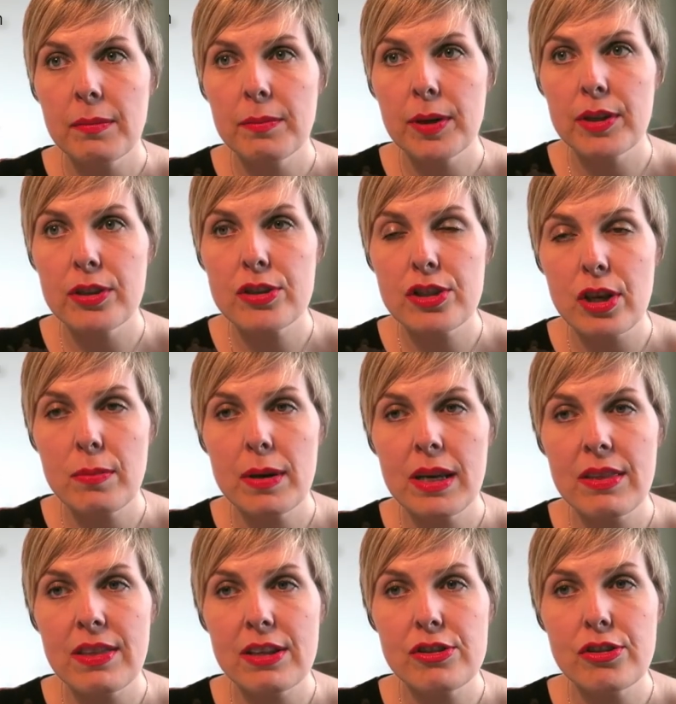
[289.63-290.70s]
But there's so
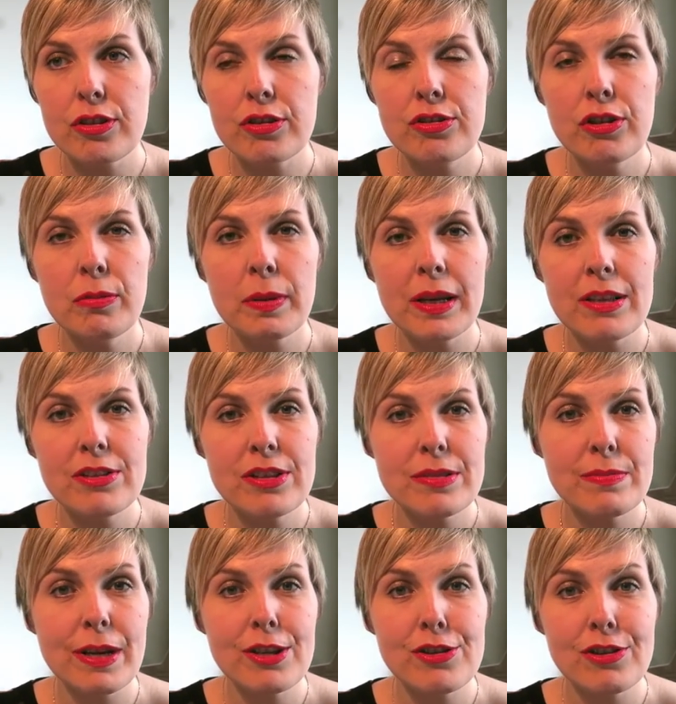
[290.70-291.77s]
many things you can do, but it
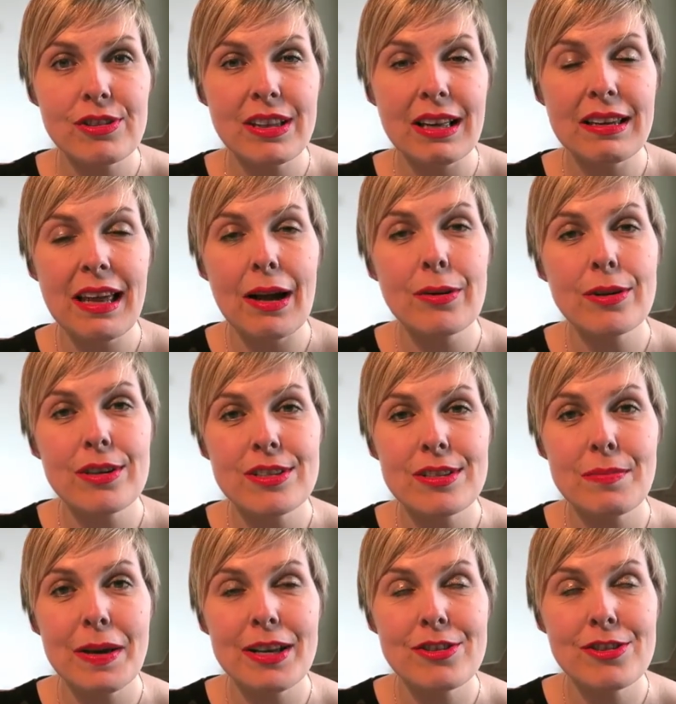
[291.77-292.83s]
just makes you stand out because
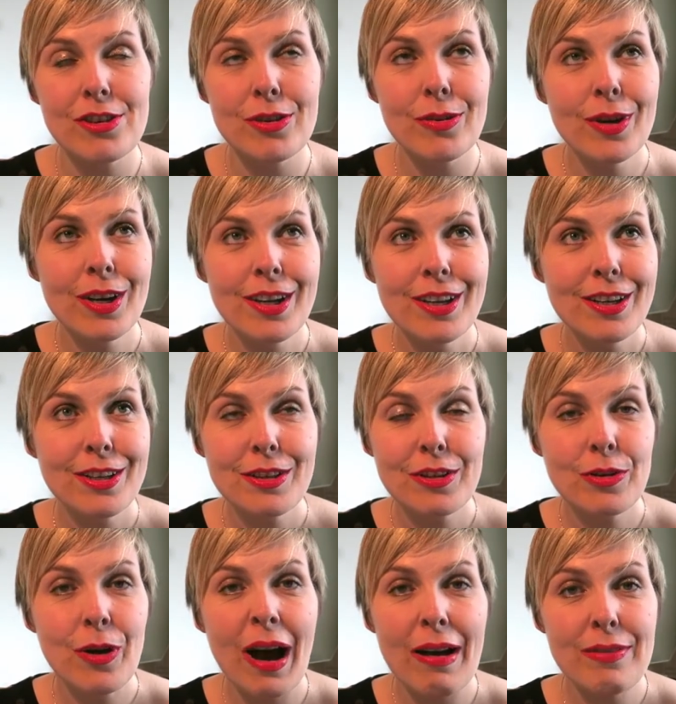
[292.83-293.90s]
it makes
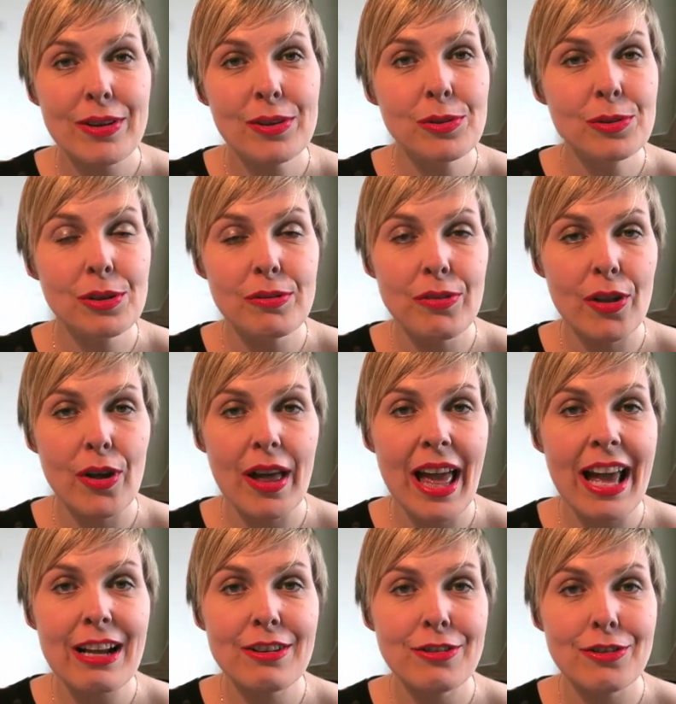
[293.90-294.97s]
you're having all of the
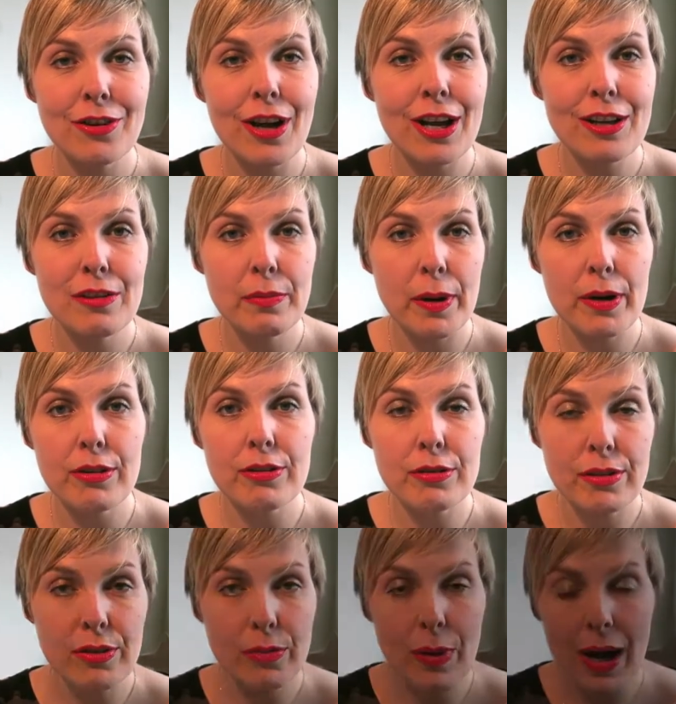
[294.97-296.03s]
extra exposure as